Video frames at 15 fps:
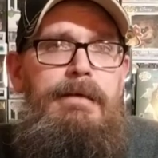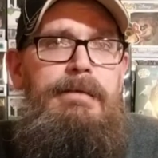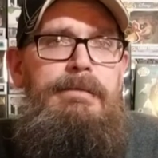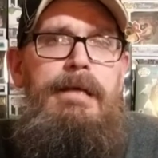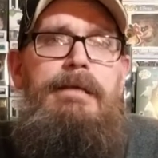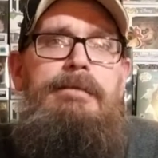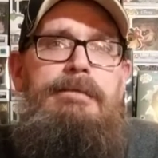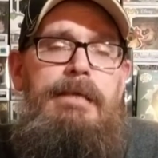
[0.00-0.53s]

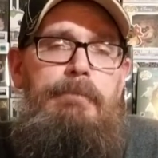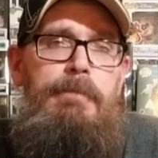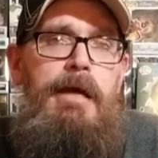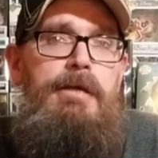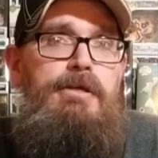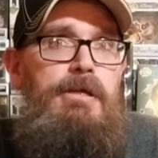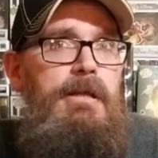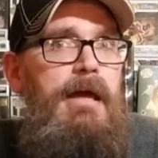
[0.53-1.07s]
Didn't seem
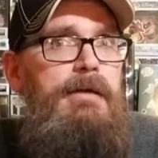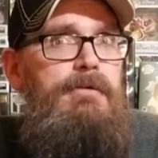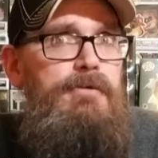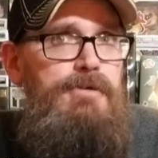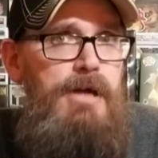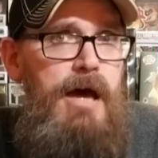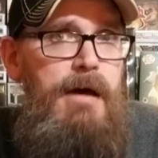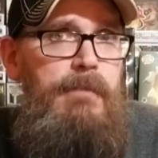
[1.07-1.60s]
like she liked her
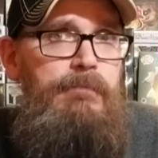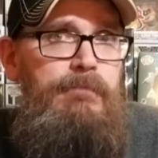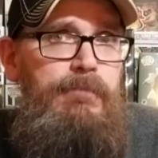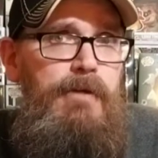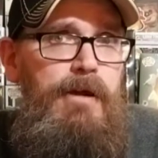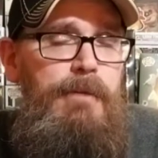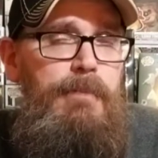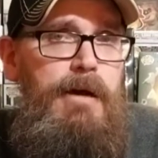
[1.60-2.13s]
job
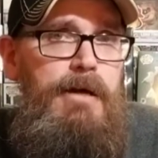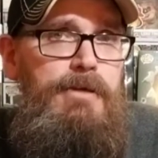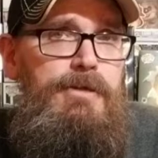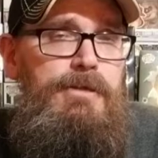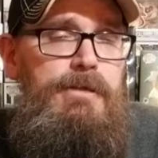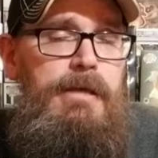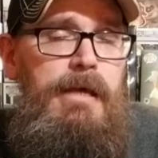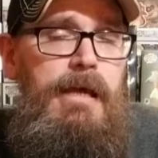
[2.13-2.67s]
very much.
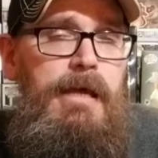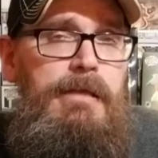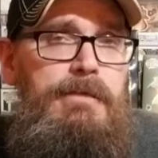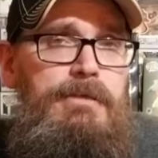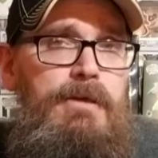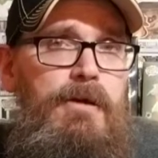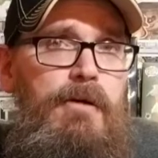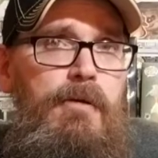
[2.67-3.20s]
And
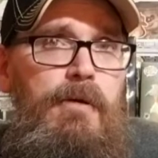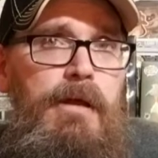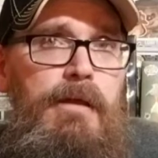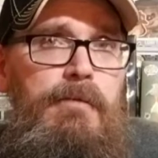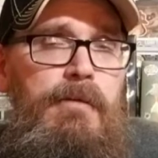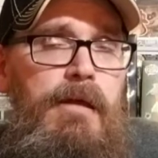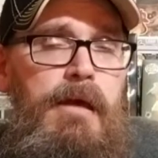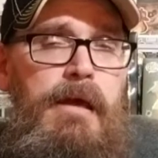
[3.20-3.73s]
so,
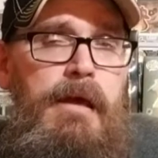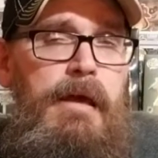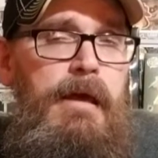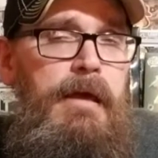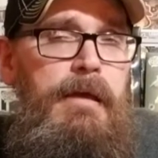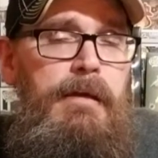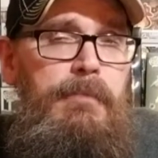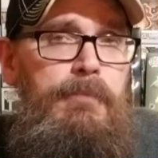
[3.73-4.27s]

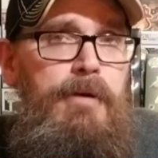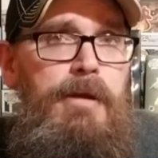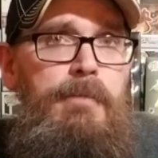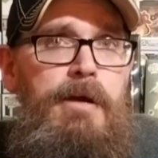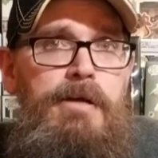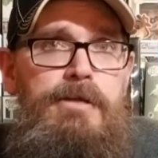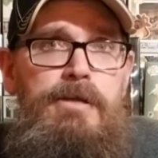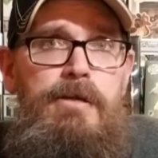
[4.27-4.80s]
pretty
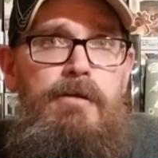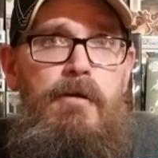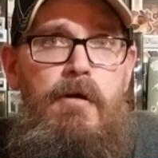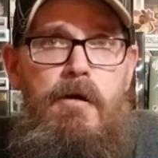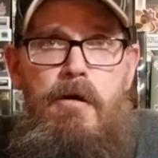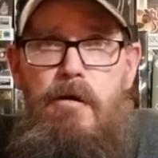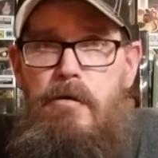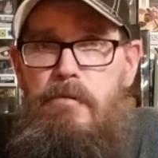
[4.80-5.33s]
much in
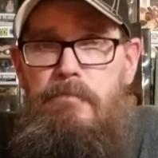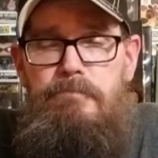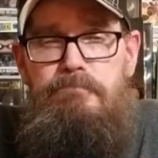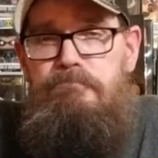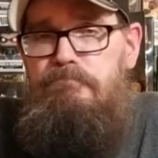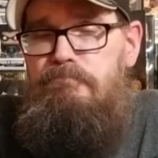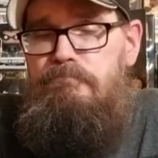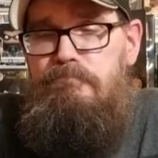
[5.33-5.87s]
all...
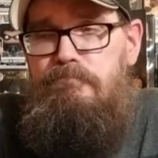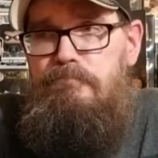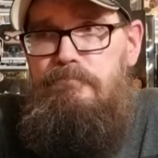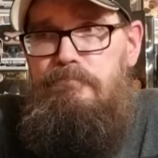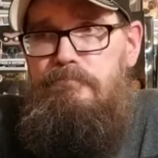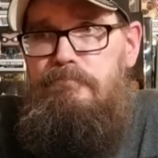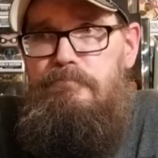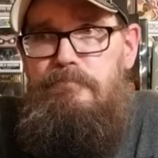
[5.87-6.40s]

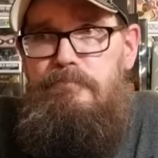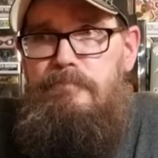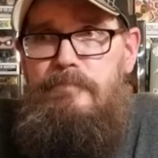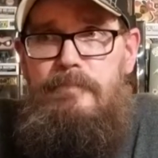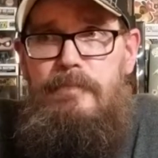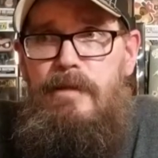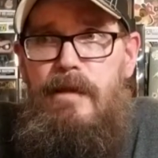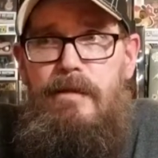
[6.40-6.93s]

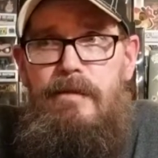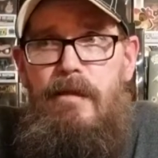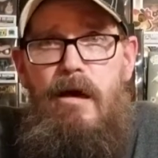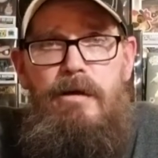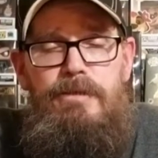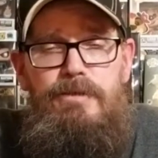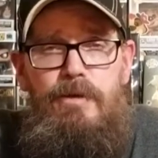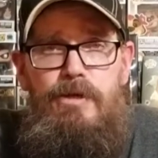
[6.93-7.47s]
The
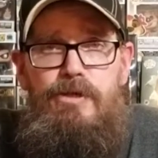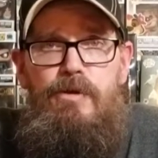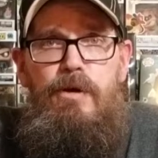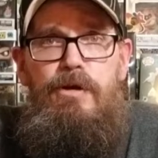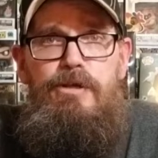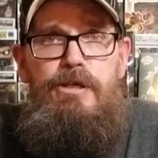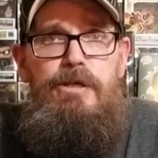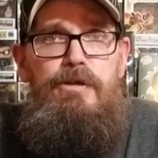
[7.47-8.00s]
long story
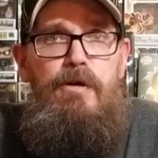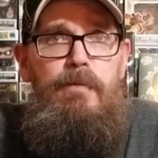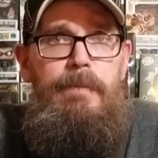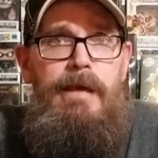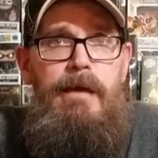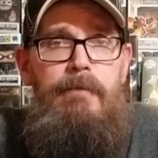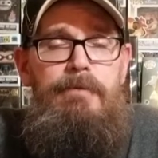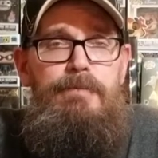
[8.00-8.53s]
short, she told
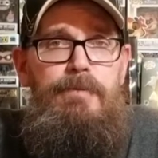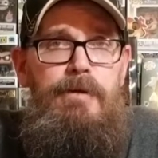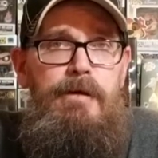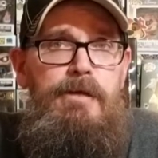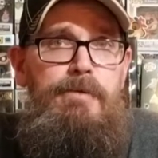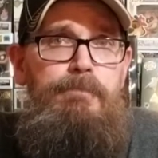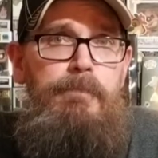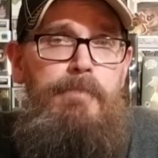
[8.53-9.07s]
me I was
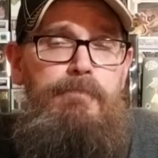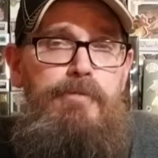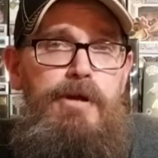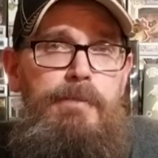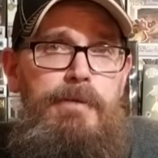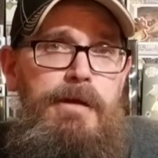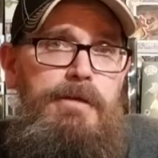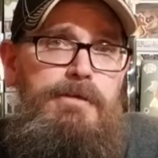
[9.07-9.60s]
pretty
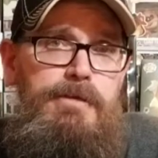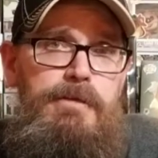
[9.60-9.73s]
much